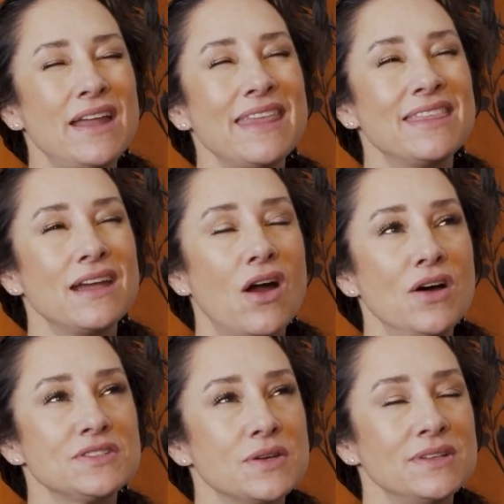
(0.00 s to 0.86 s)
and I think
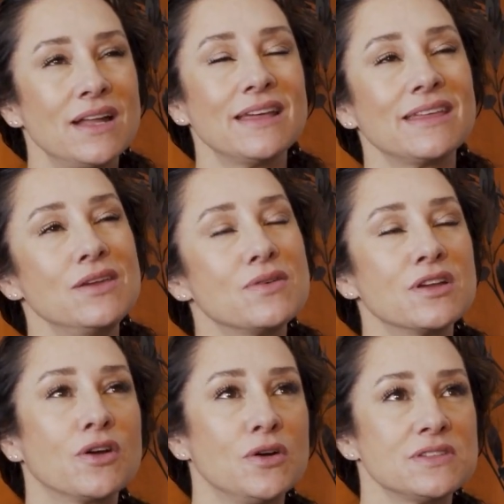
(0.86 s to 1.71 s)
also, not like you
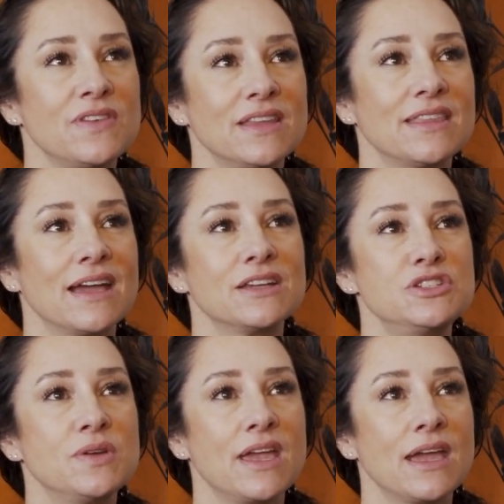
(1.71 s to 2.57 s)
can cultivate that
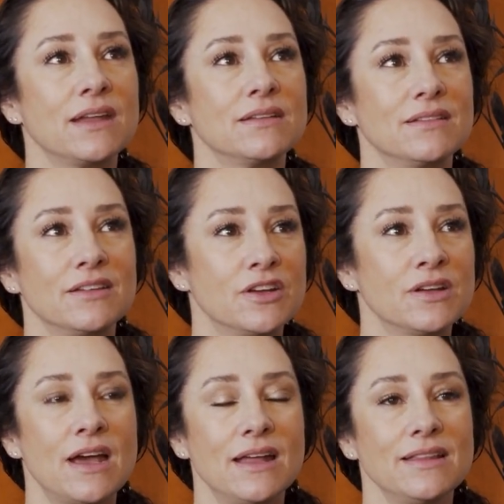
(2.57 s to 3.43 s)
because you
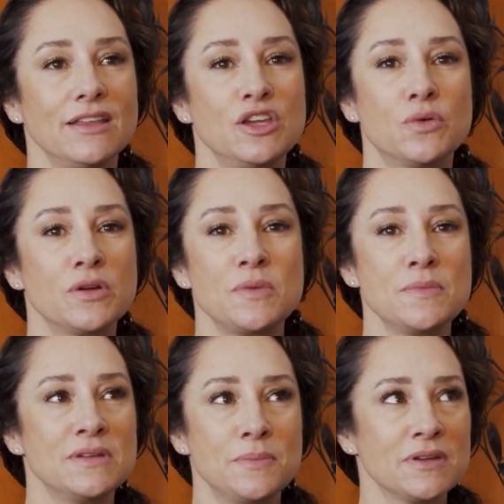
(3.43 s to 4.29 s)
don't want to be
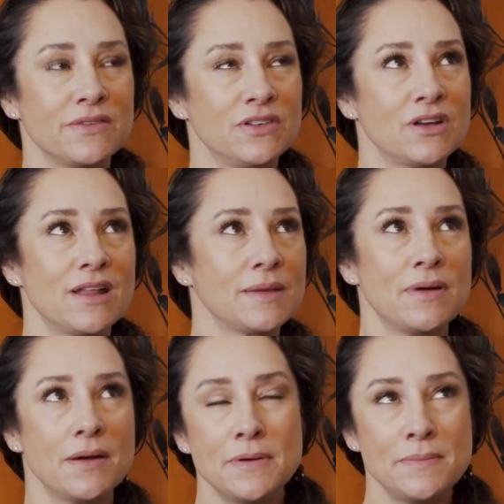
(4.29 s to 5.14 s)
manipulative and you're not like
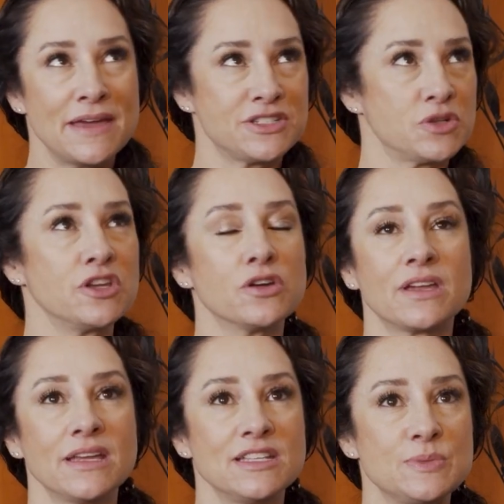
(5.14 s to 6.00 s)
puppet mastering your
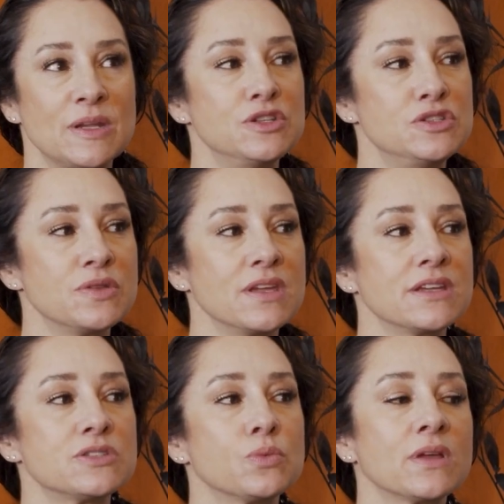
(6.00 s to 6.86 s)
kids, but I do
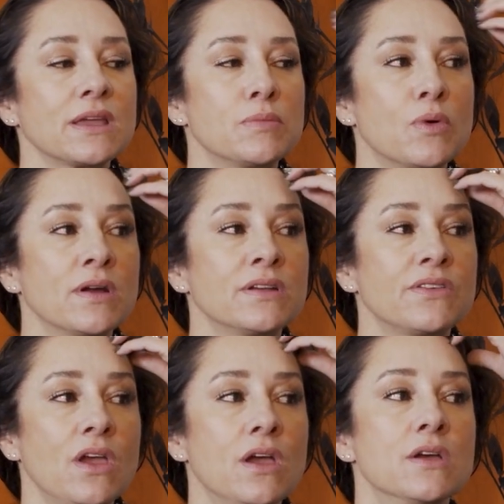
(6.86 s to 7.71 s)
think it's really
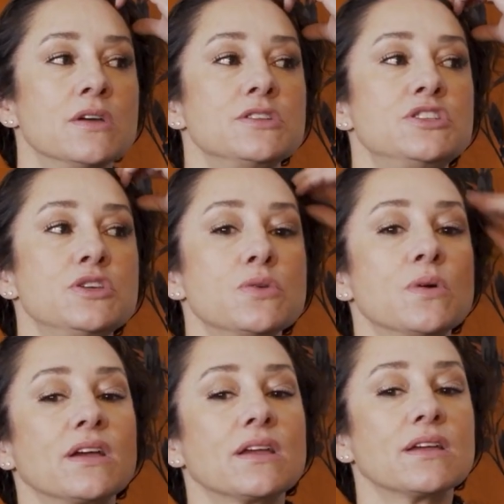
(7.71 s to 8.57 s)
important
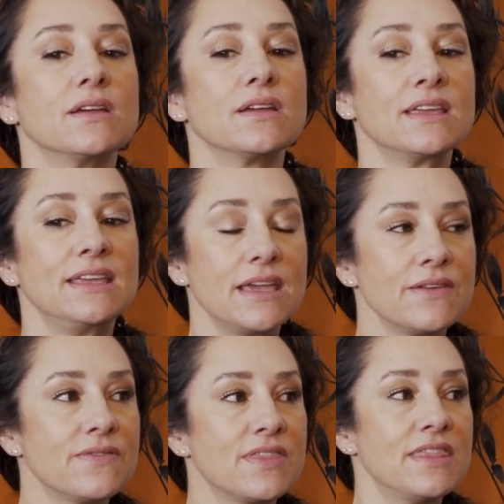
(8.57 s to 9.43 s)
to
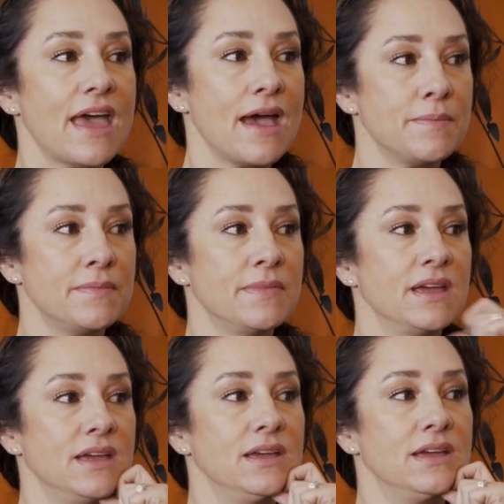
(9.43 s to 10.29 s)
give them
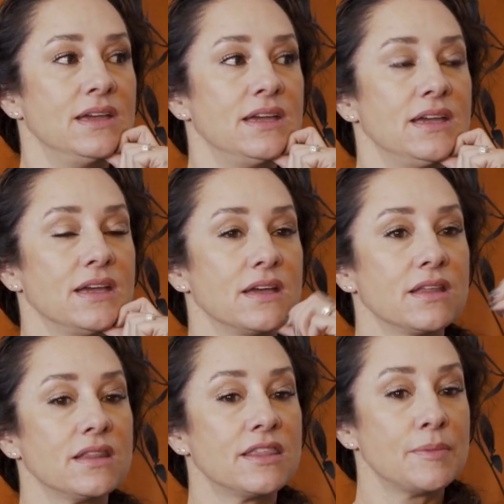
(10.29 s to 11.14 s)

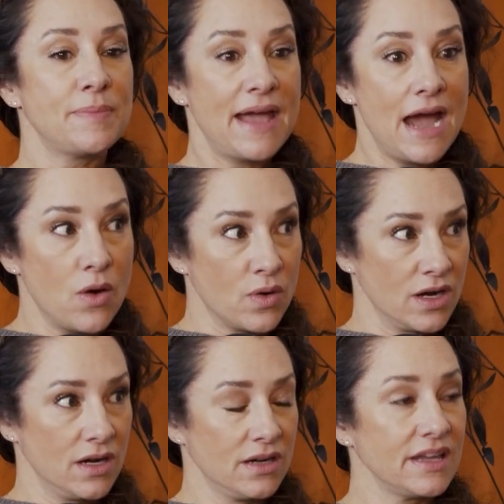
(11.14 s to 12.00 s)
the
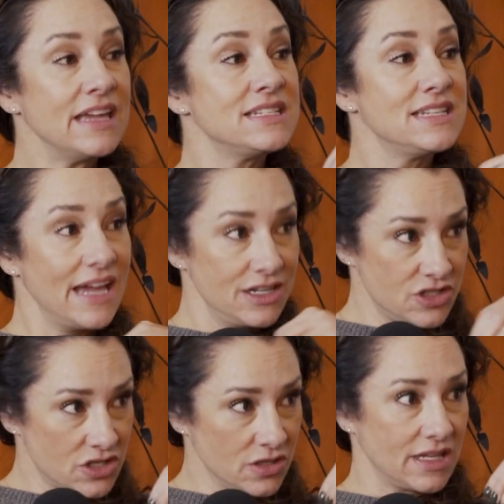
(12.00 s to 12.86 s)
power
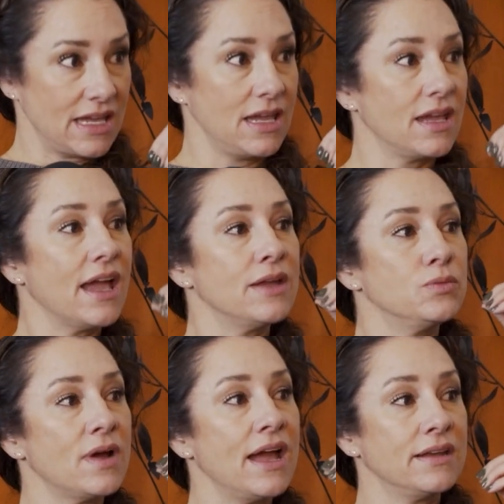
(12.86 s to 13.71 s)
intentionally and